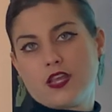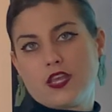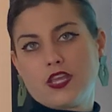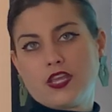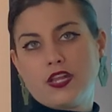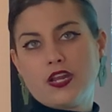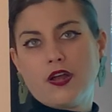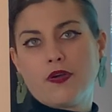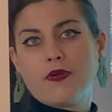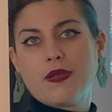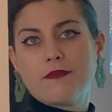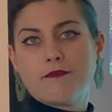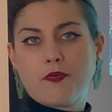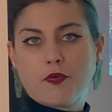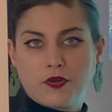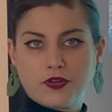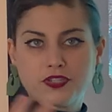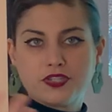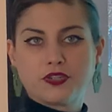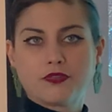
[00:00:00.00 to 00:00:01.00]
you know,
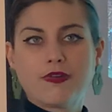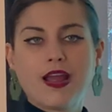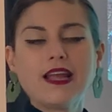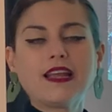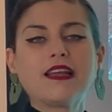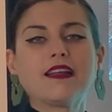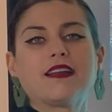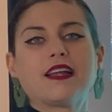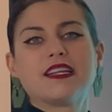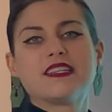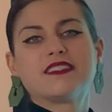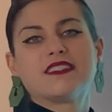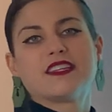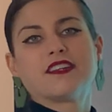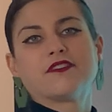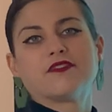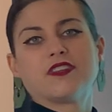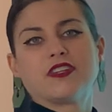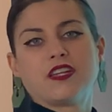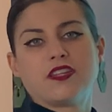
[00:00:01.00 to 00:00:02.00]
important to recognize
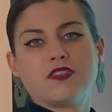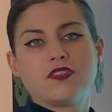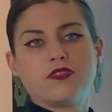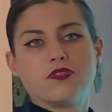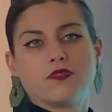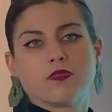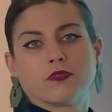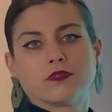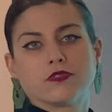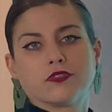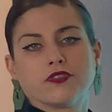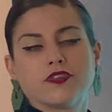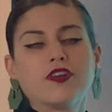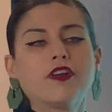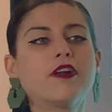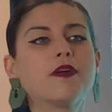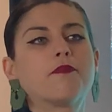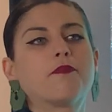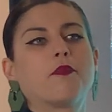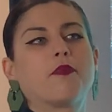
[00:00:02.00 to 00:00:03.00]
here that in Northern
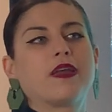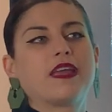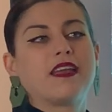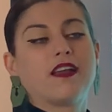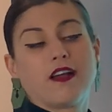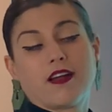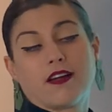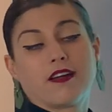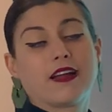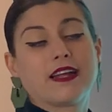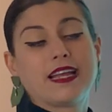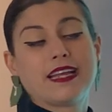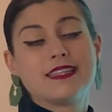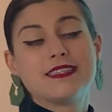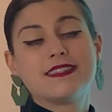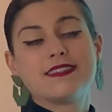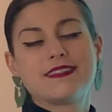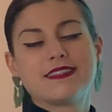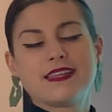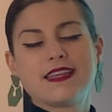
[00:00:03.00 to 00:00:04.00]
Europe, we are
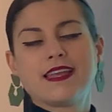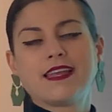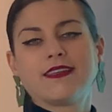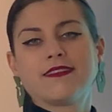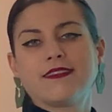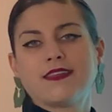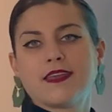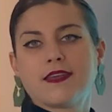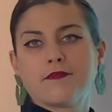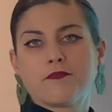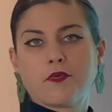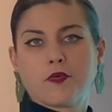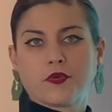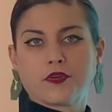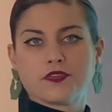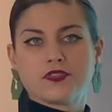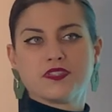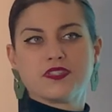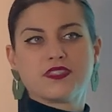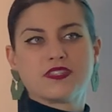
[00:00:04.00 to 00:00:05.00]
again seeing the
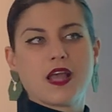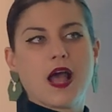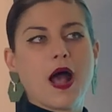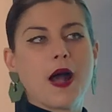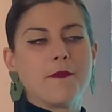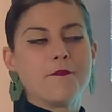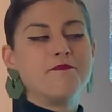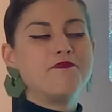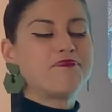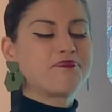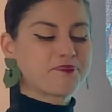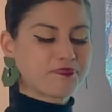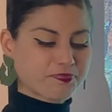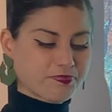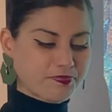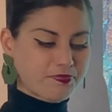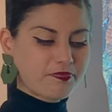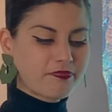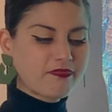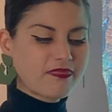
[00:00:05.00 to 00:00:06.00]
importance um,
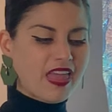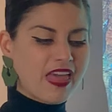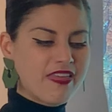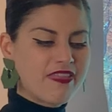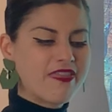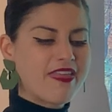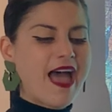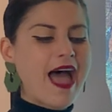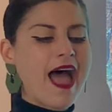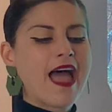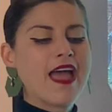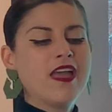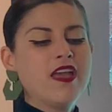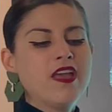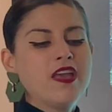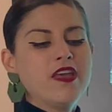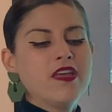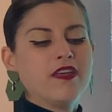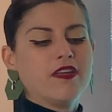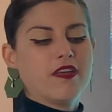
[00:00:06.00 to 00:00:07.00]
that
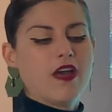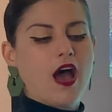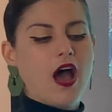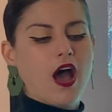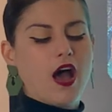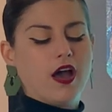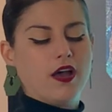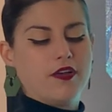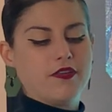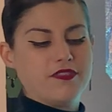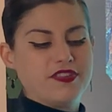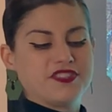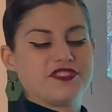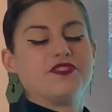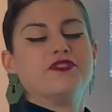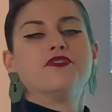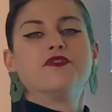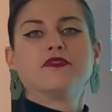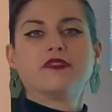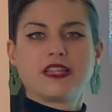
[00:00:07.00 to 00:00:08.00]
uh, this
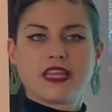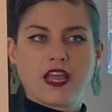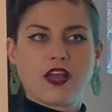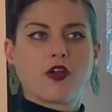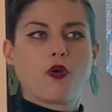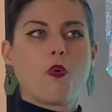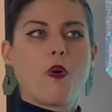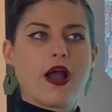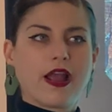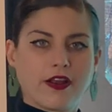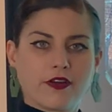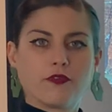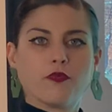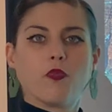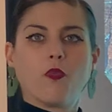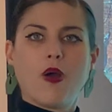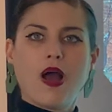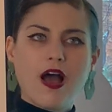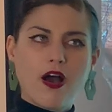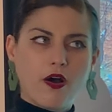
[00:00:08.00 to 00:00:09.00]
newly acquired
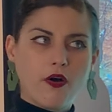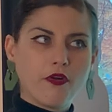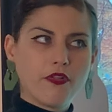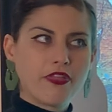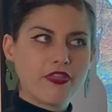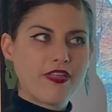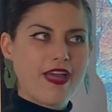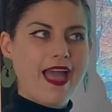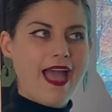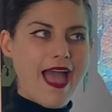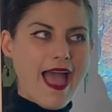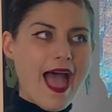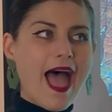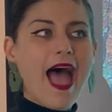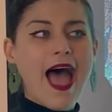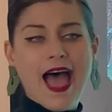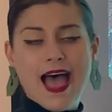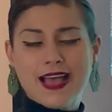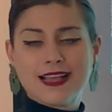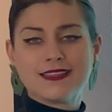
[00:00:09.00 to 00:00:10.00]
wealth
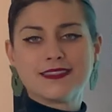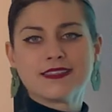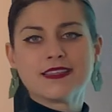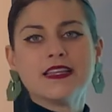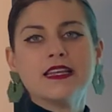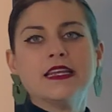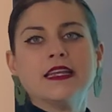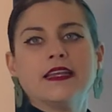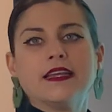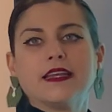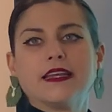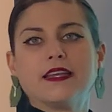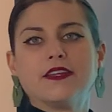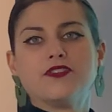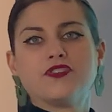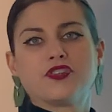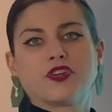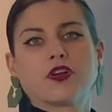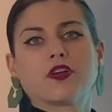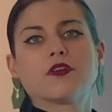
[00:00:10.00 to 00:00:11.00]
has
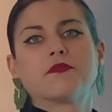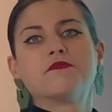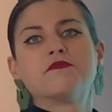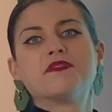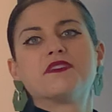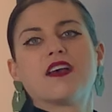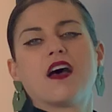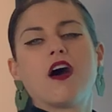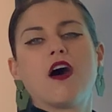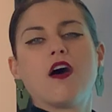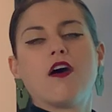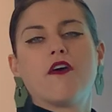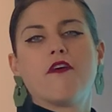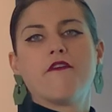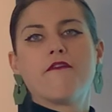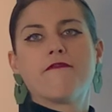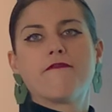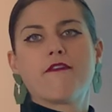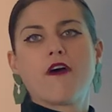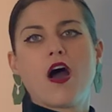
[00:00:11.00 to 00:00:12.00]
in terms
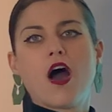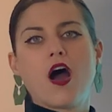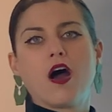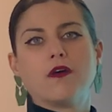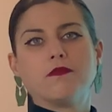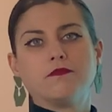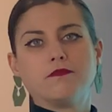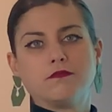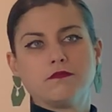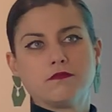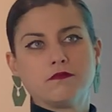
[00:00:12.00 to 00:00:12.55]
of um,